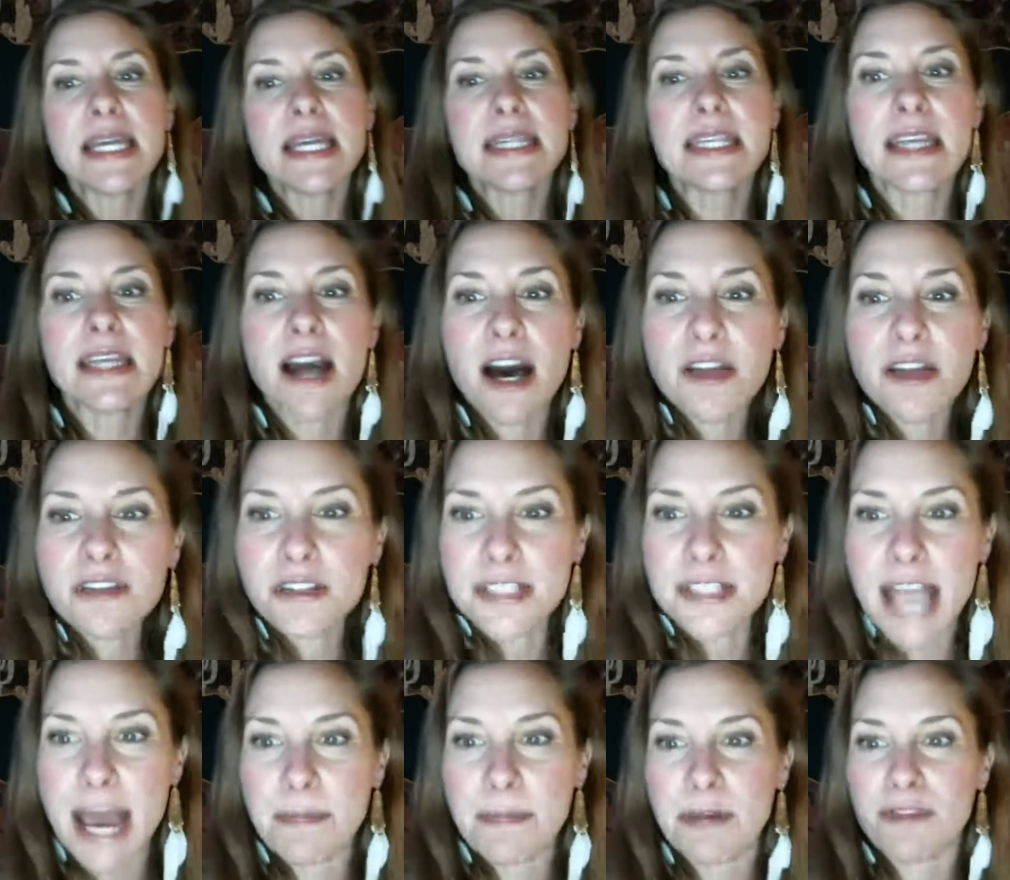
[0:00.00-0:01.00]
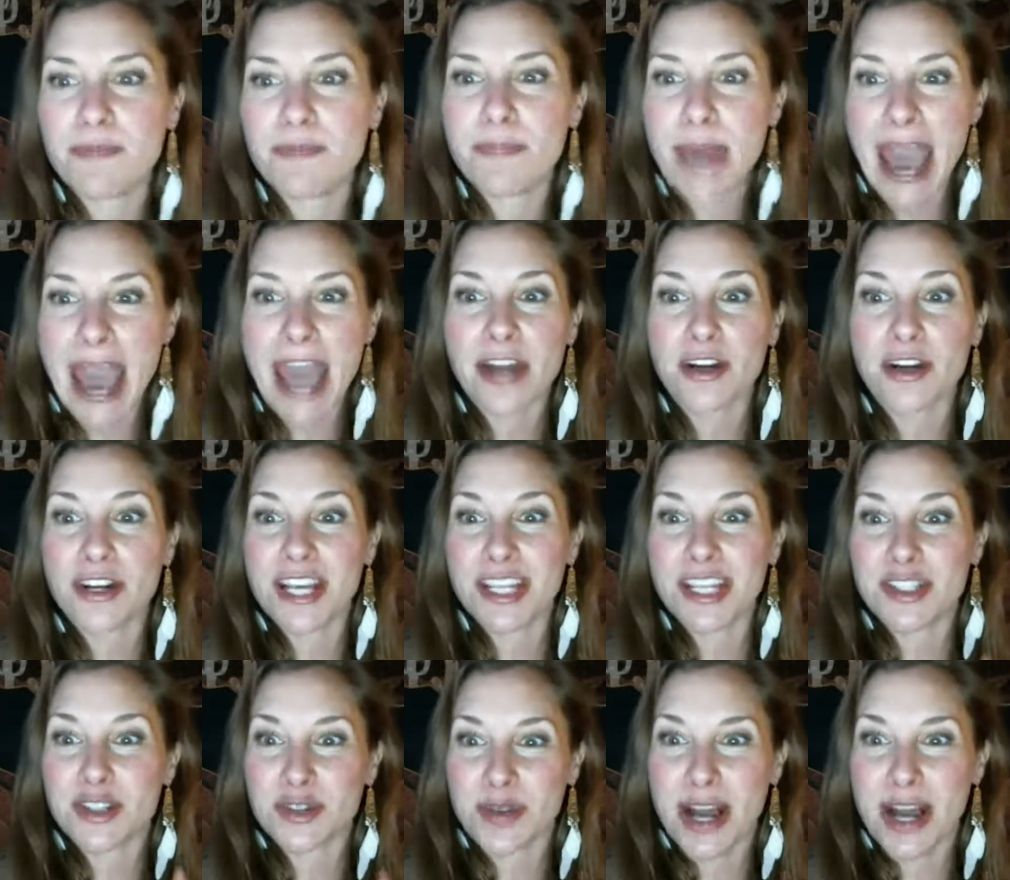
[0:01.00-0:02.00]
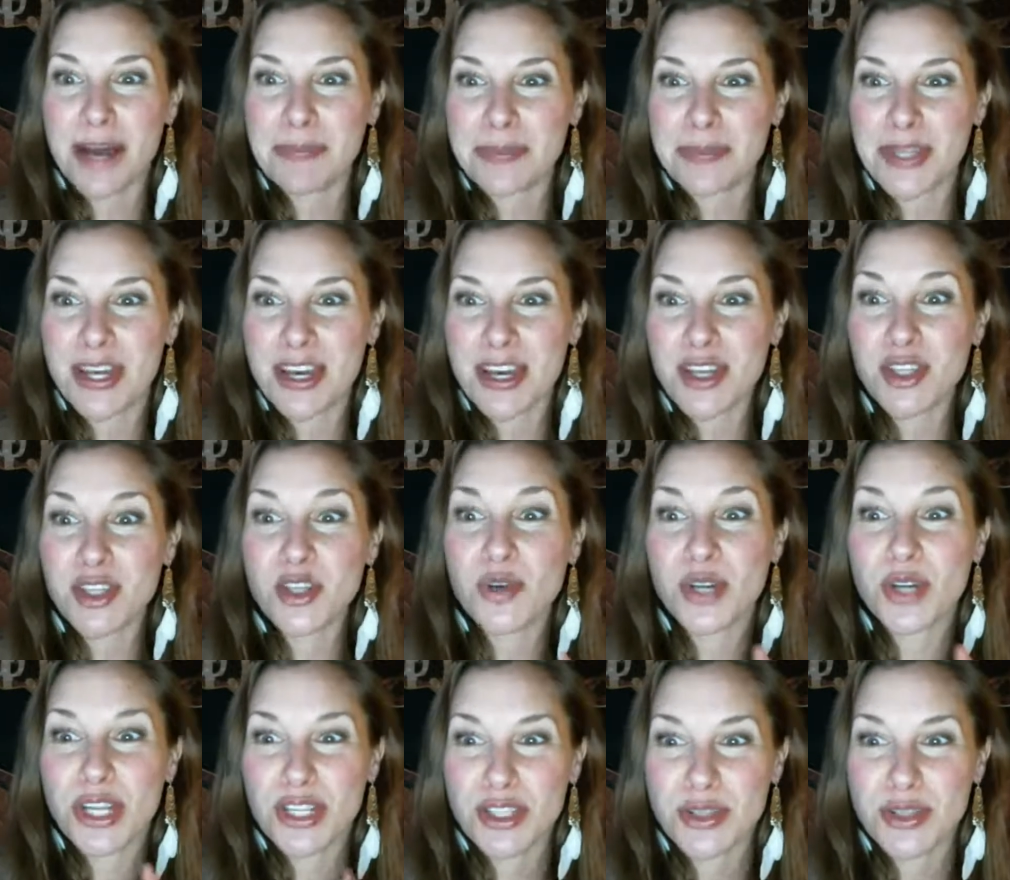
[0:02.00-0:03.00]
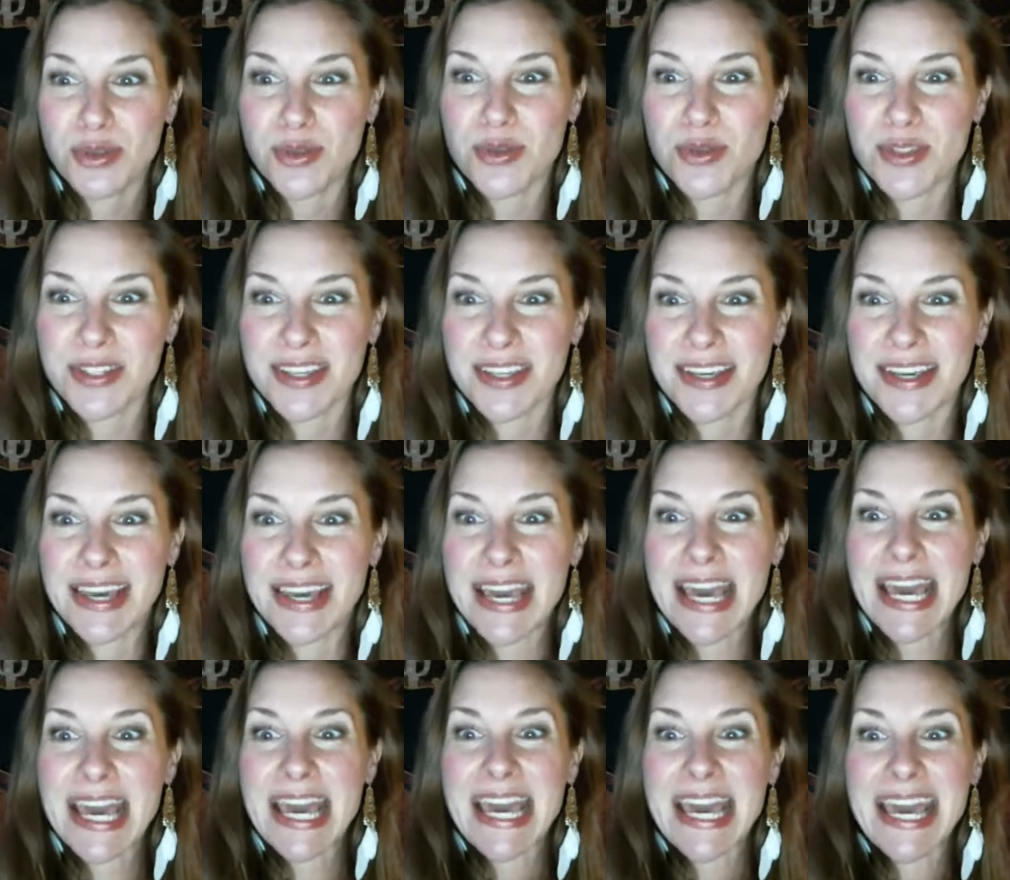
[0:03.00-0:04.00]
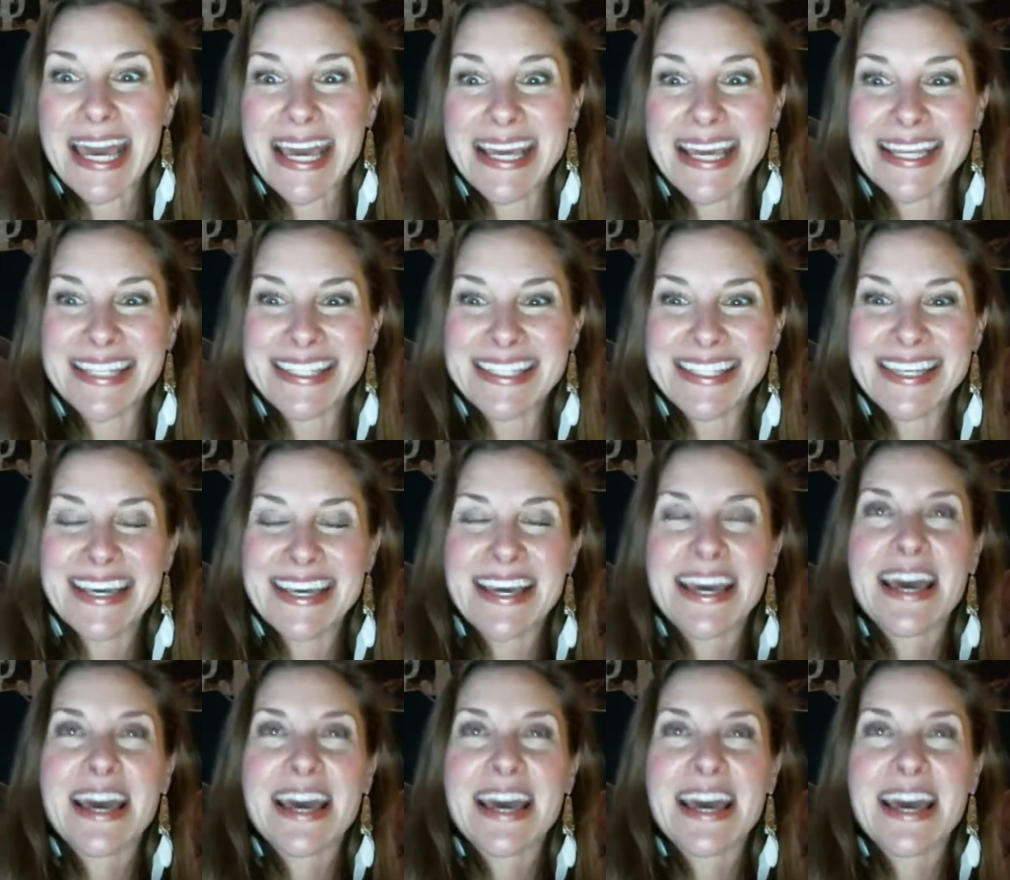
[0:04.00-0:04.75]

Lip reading: The other type of pattern interrupt you can use is